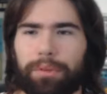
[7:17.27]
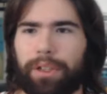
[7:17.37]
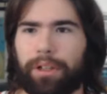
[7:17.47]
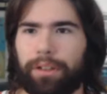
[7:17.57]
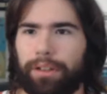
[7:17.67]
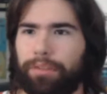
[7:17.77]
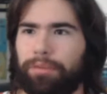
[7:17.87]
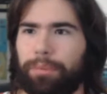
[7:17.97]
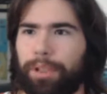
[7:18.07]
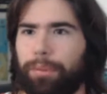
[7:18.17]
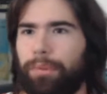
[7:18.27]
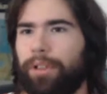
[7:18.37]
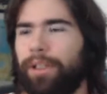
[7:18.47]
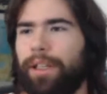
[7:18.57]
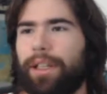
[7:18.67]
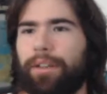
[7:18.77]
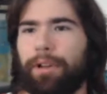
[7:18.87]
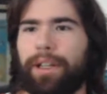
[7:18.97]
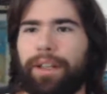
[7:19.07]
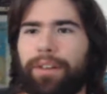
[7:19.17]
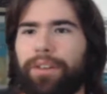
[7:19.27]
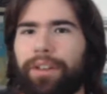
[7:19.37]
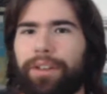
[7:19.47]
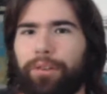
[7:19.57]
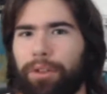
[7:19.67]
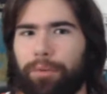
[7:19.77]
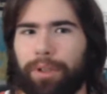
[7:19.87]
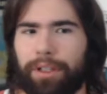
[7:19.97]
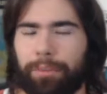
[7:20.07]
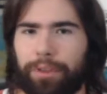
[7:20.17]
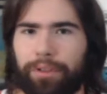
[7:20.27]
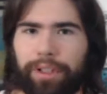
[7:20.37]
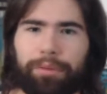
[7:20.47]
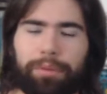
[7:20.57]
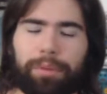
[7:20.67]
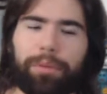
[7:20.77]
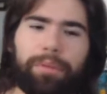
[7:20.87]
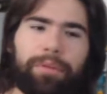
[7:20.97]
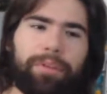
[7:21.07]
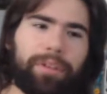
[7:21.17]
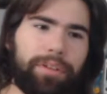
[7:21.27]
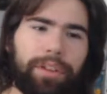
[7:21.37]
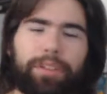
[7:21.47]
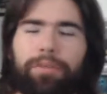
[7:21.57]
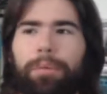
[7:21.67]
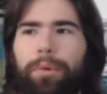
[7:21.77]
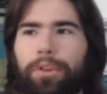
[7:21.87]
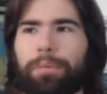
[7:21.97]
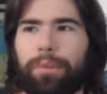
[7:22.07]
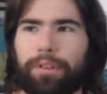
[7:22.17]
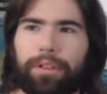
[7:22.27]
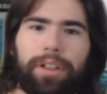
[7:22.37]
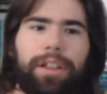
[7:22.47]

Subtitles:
talking to different people, and right now this is like the only way to communicate with people, like for the most part,